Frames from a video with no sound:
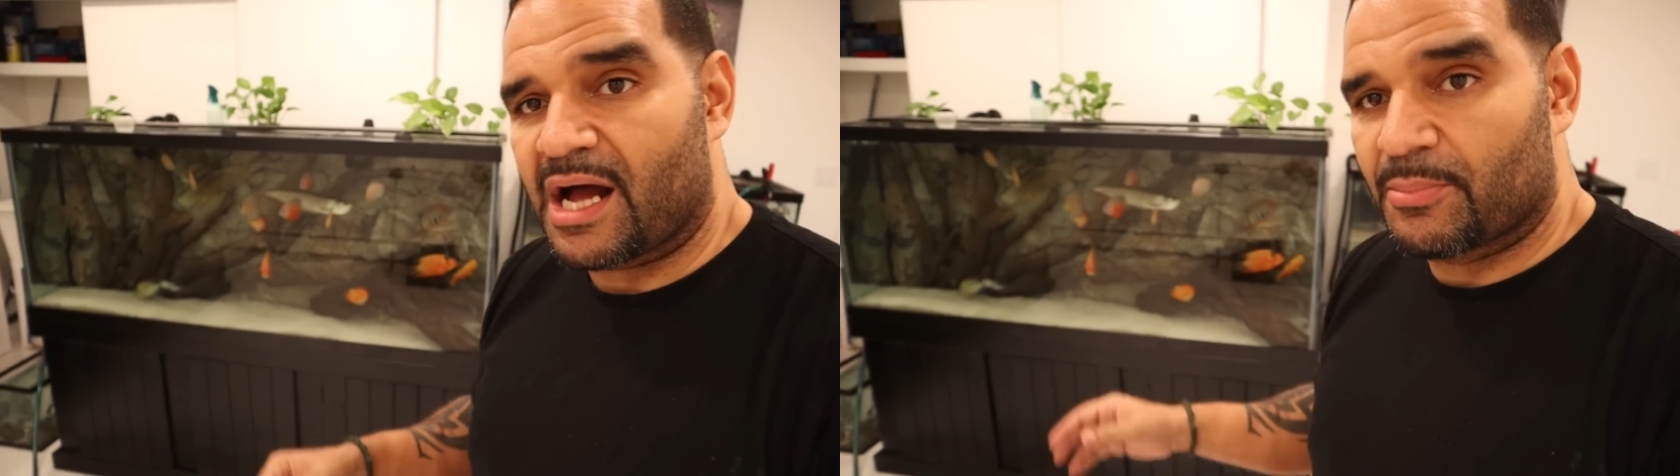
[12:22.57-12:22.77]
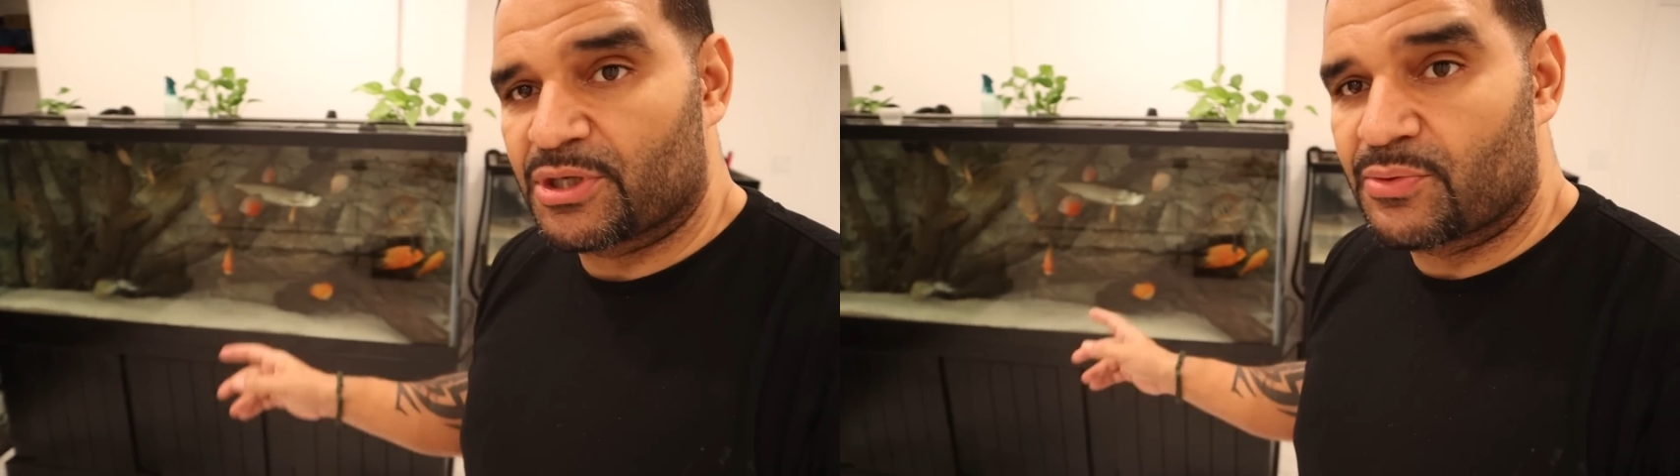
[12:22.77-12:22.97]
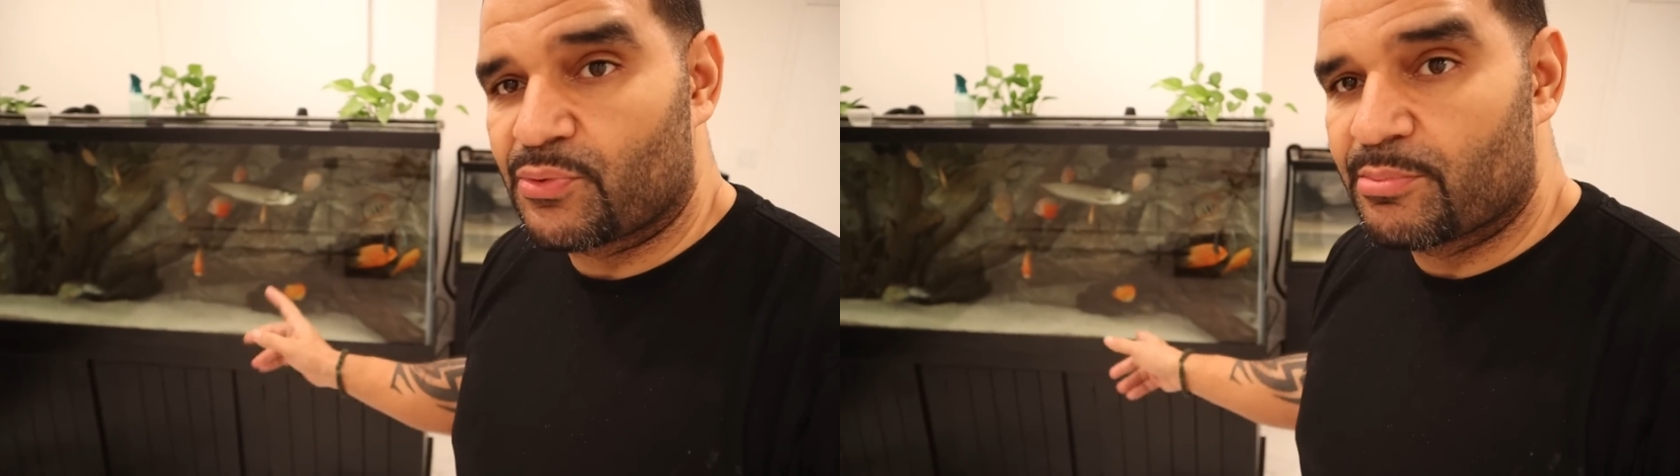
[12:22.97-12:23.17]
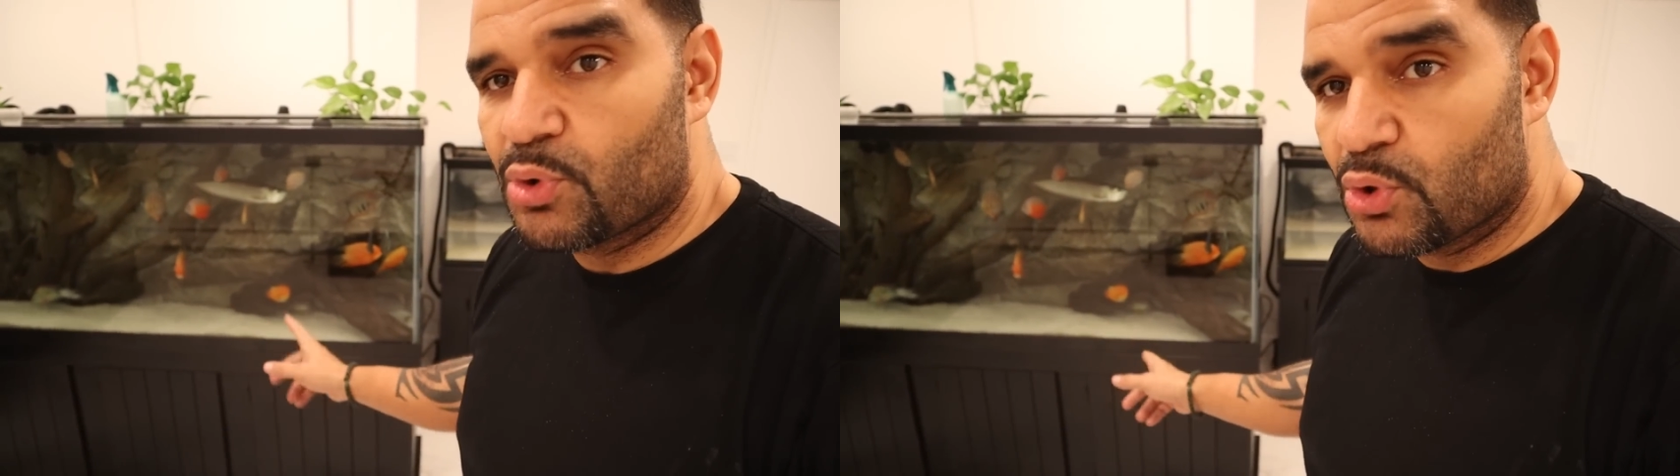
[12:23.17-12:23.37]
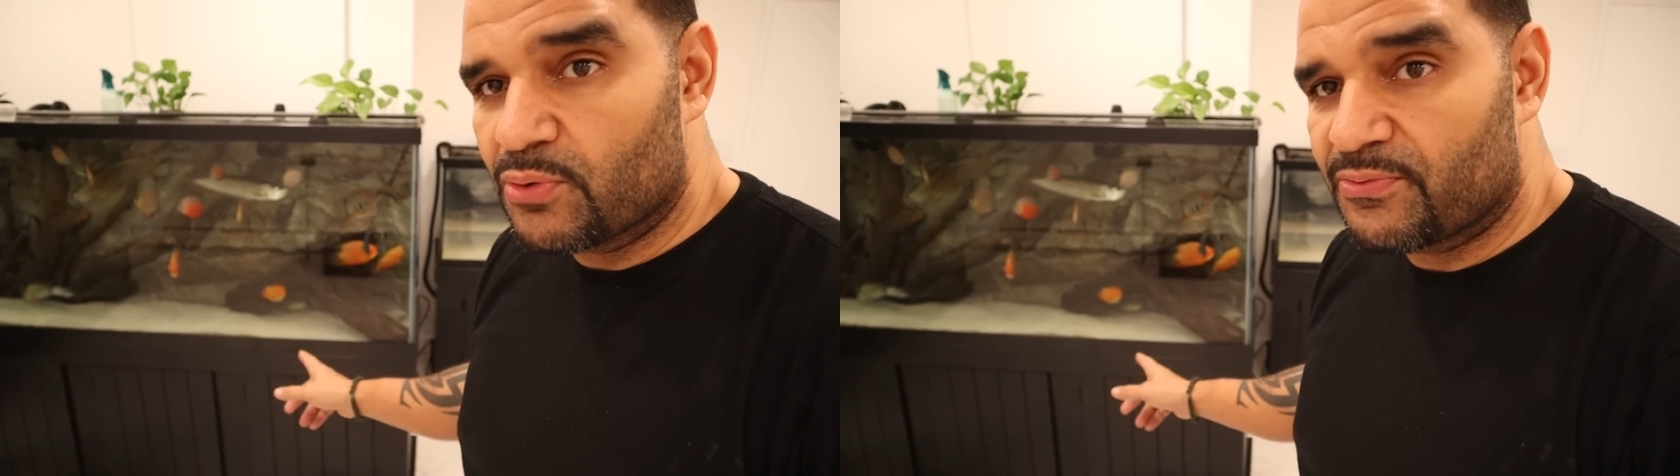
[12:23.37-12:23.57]
I'm gonna
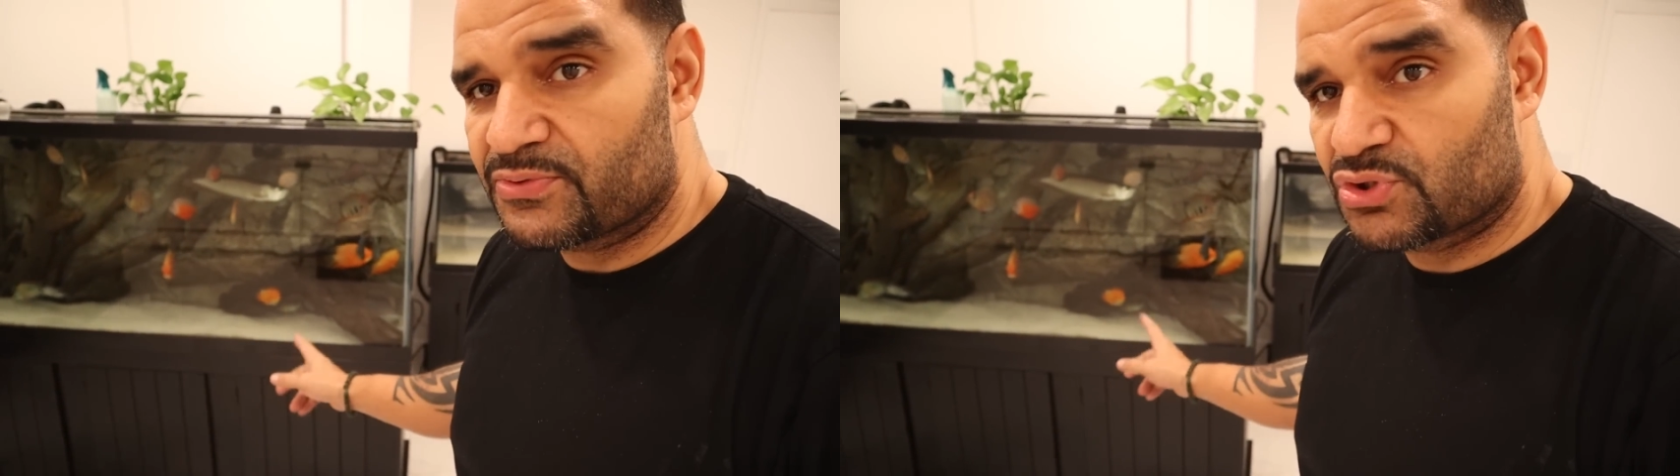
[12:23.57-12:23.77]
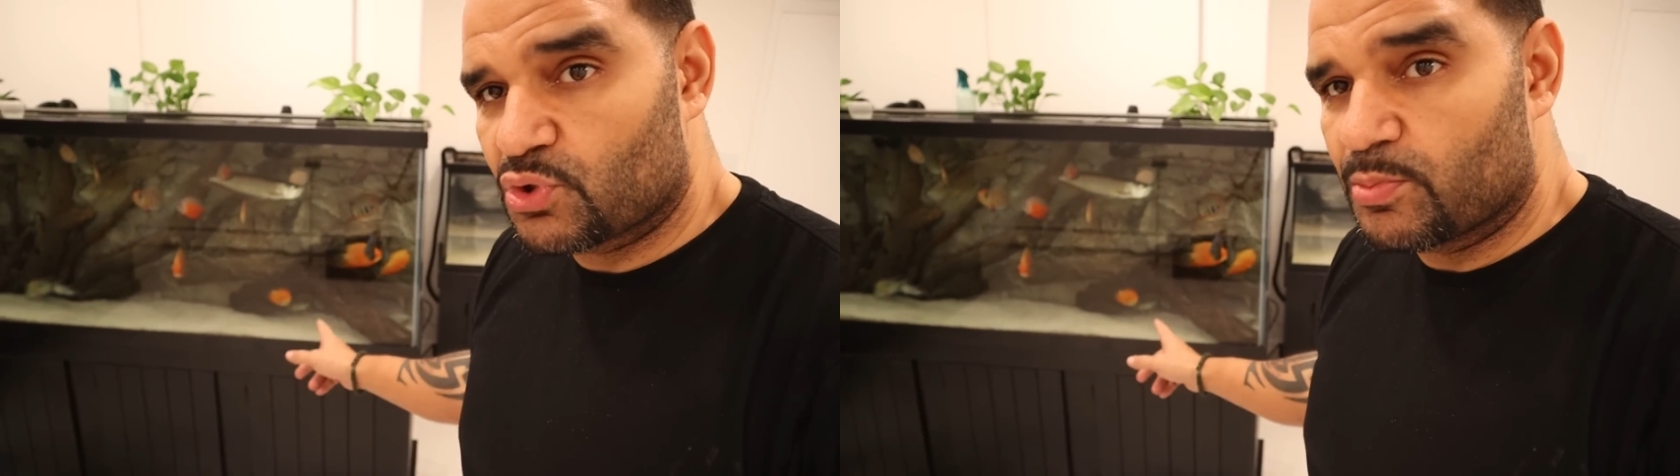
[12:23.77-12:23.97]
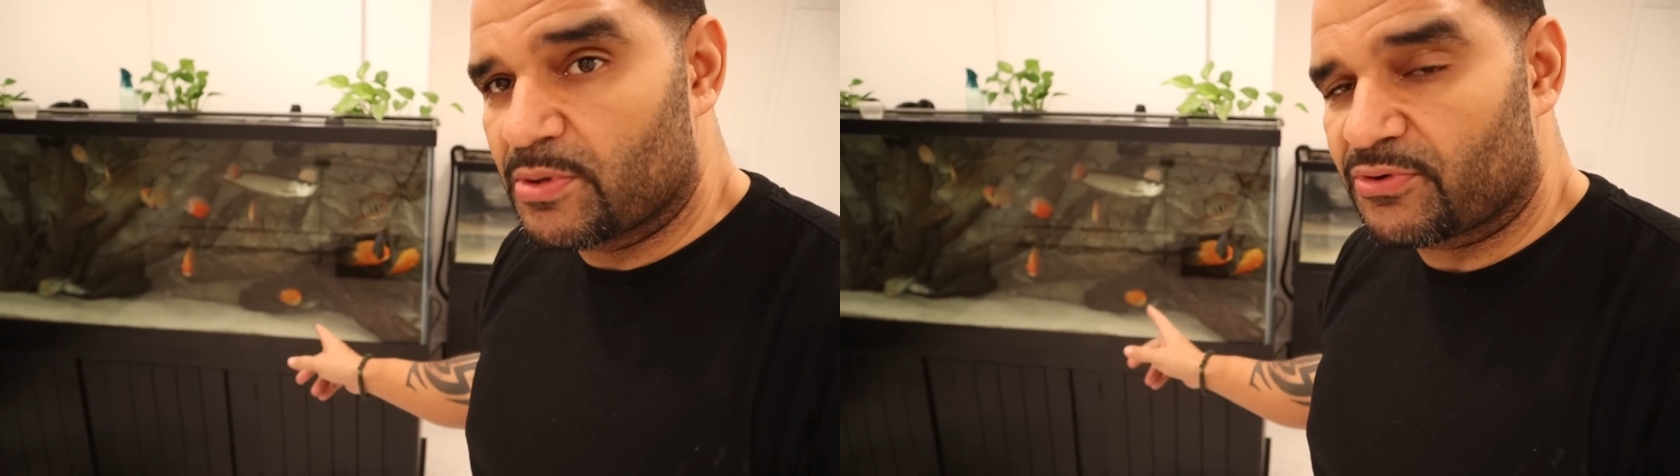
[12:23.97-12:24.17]
remove Scuba